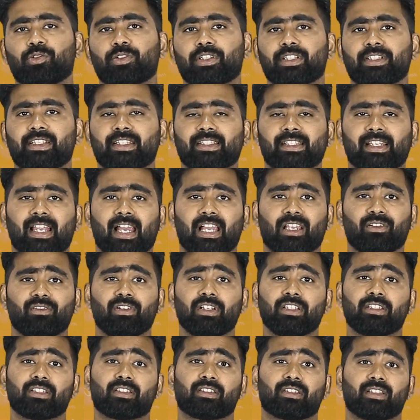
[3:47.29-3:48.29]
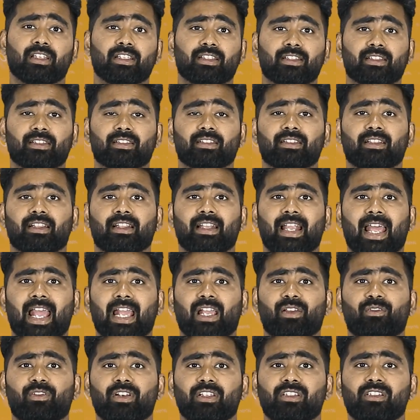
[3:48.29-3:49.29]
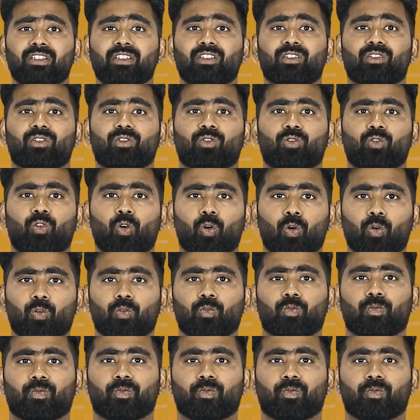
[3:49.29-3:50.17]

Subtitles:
using this language. This language is Go.